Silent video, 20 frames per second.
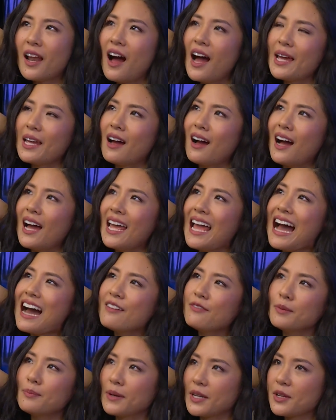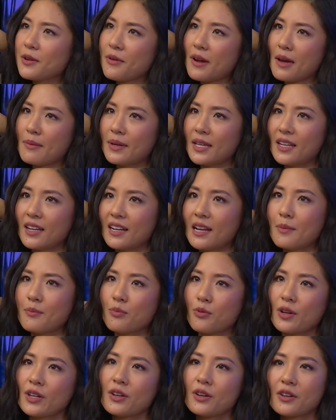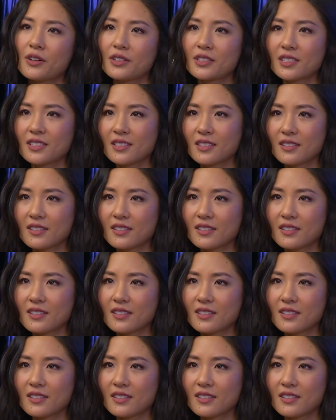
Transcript: but I I have a bunny rabbit and I bring her to